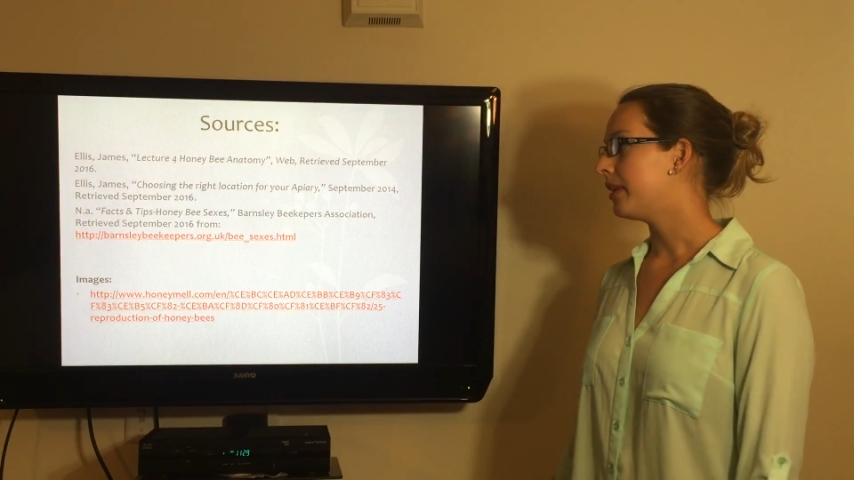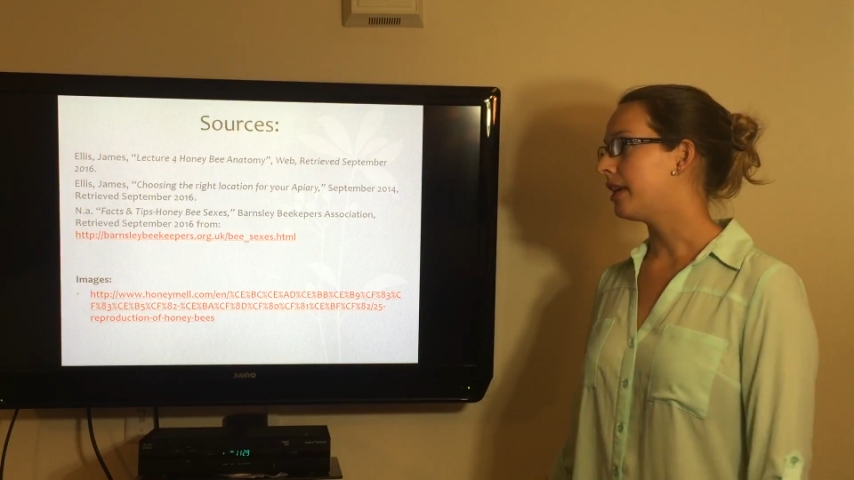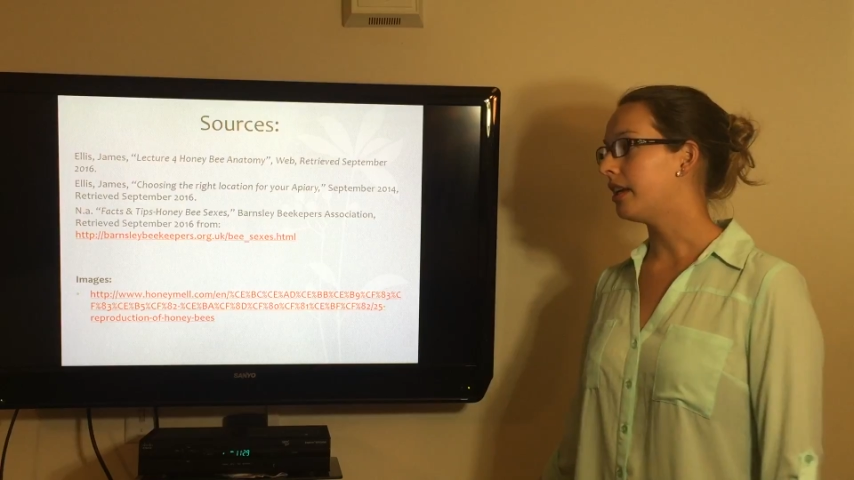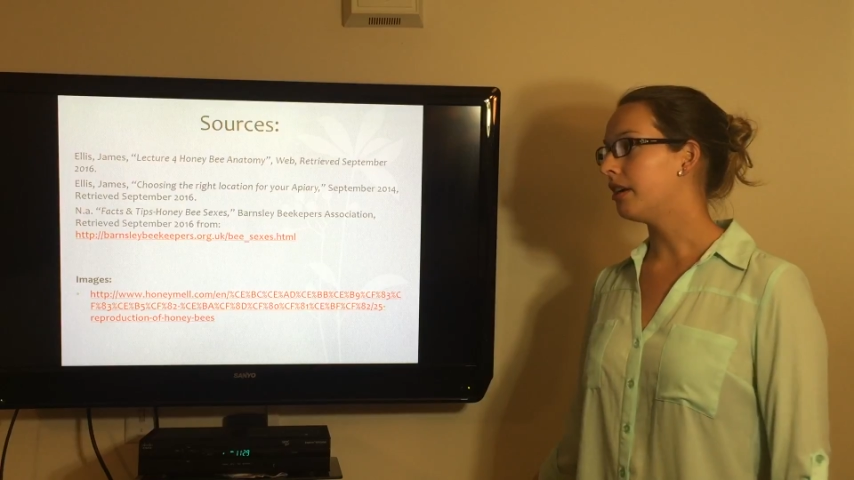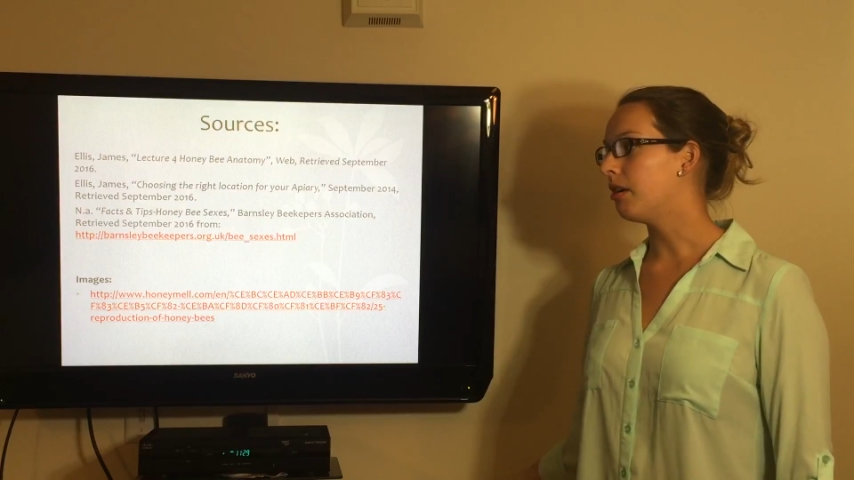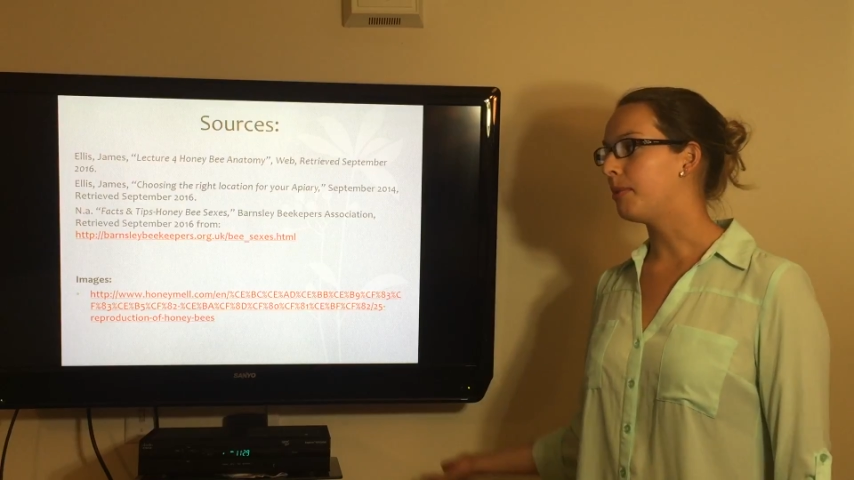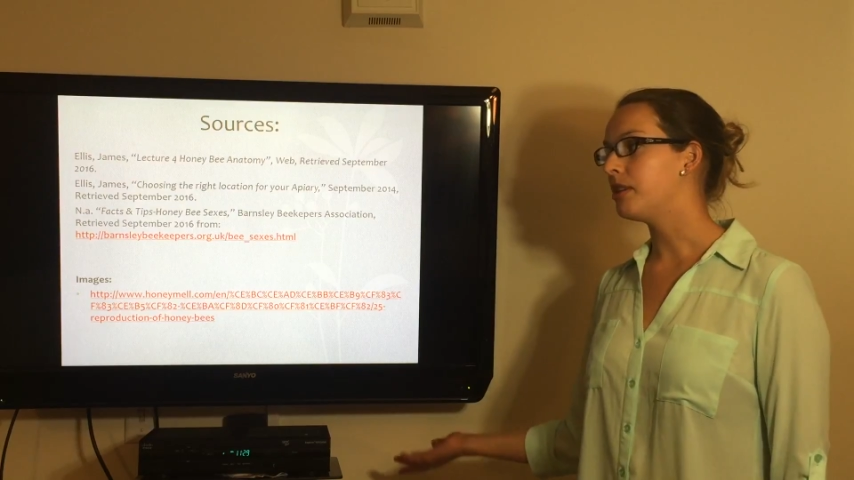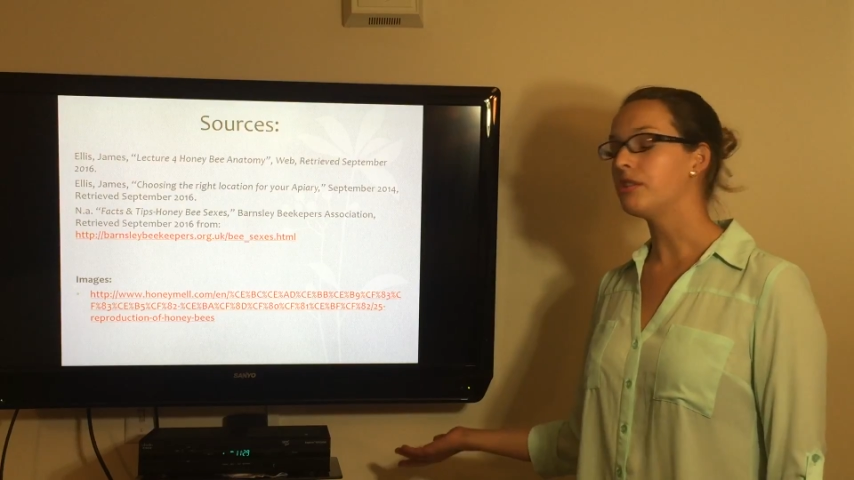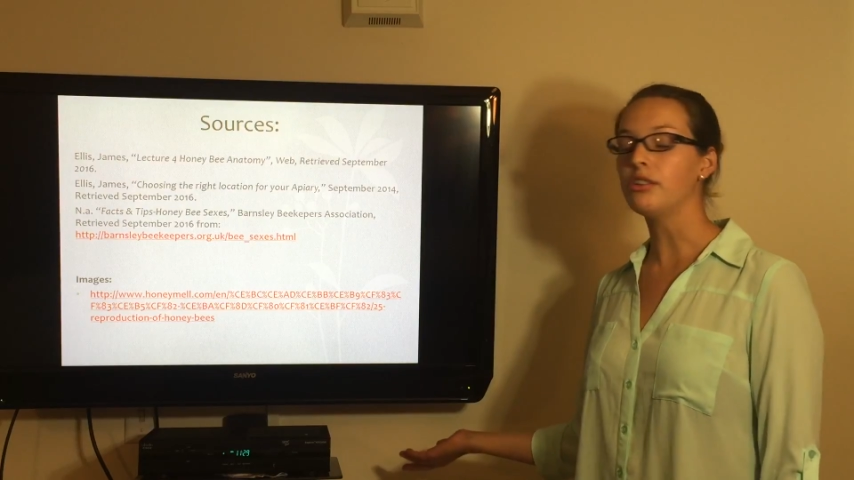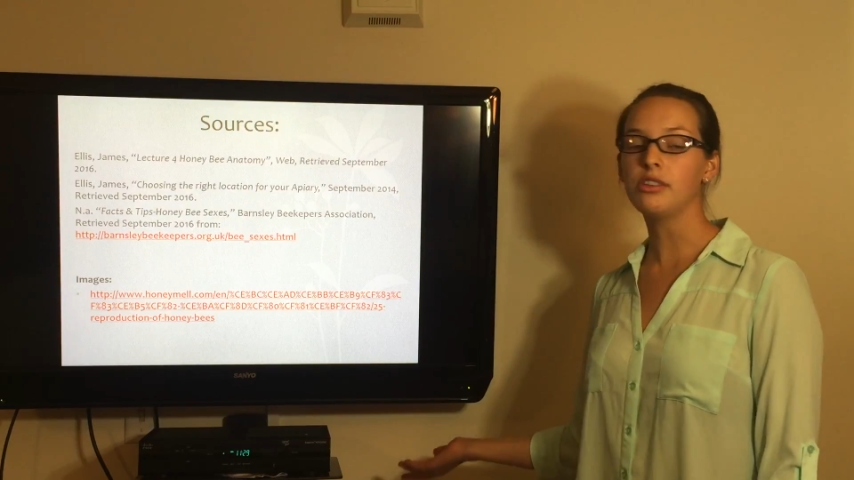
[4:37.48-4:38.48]
Okay, here are
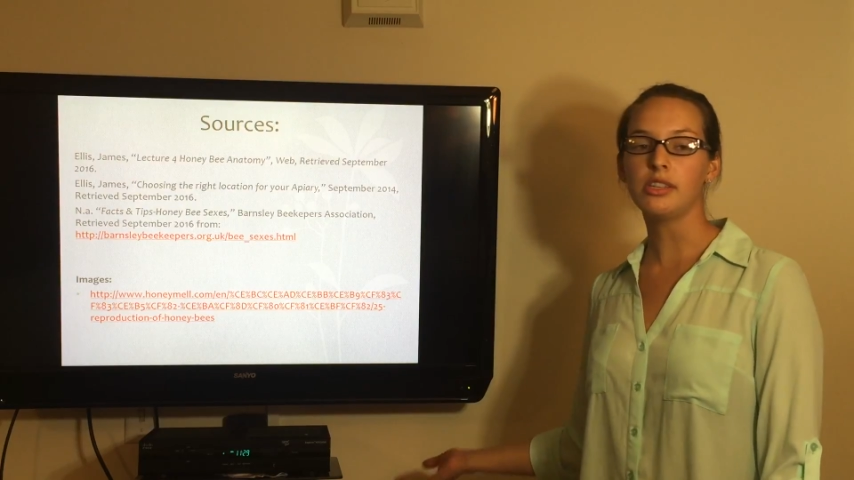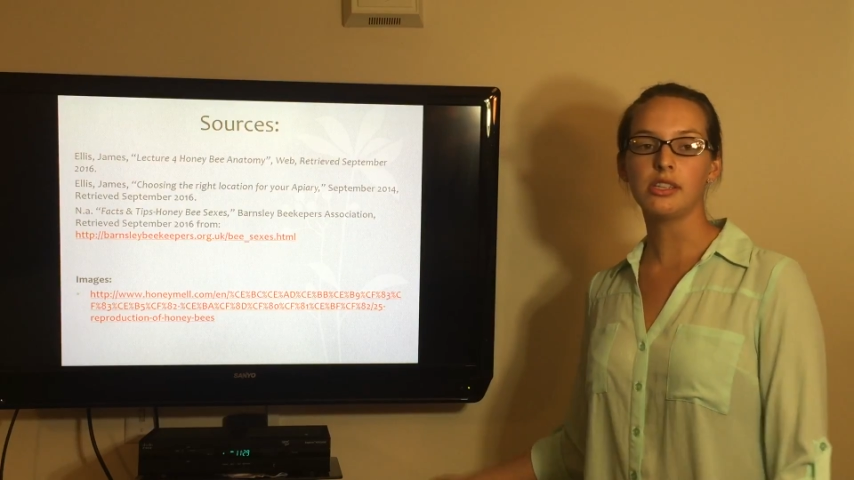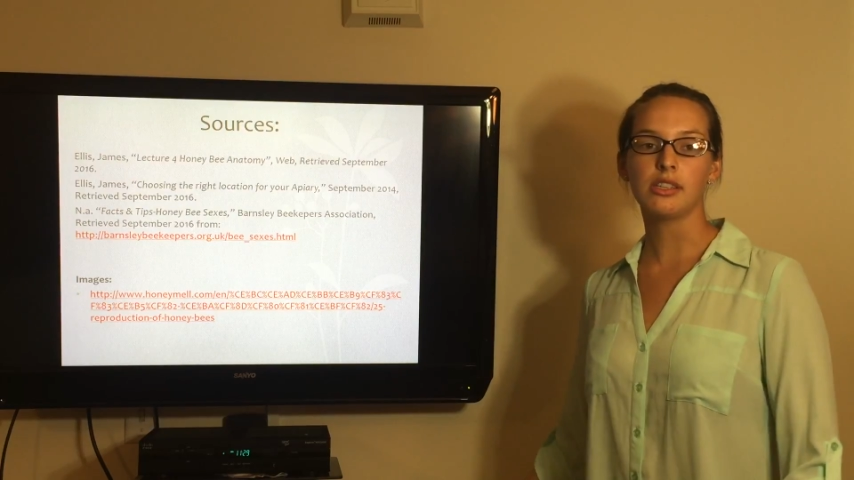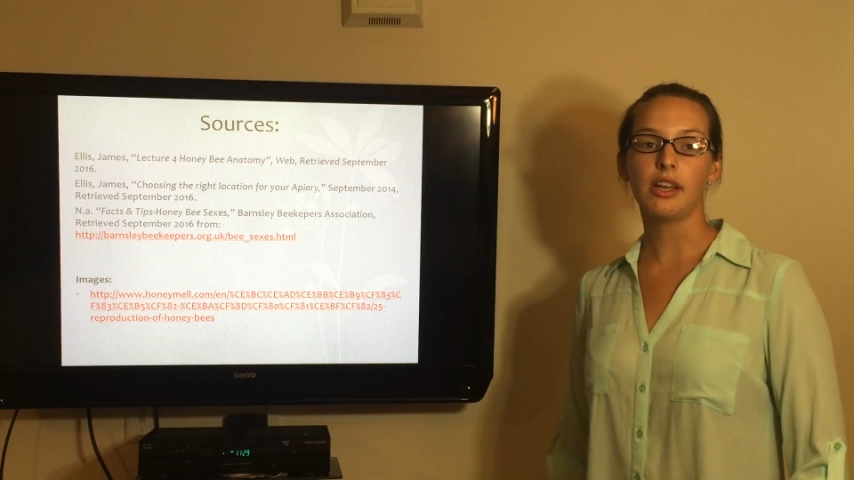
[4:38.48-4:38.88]
my sources.